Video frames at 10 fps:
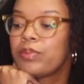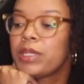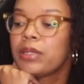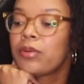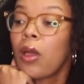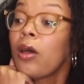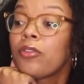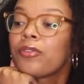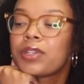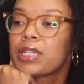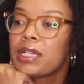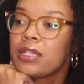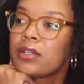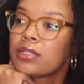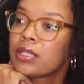be an author for 10
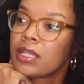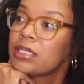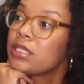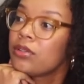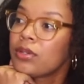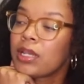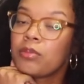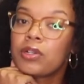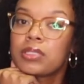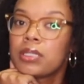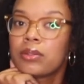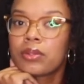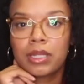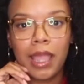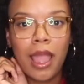years and they still don't get a book deal and
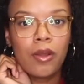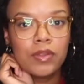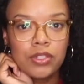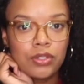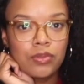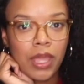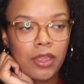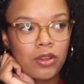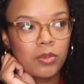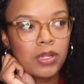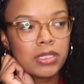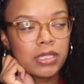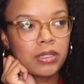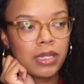they're like, how did you get your book deal?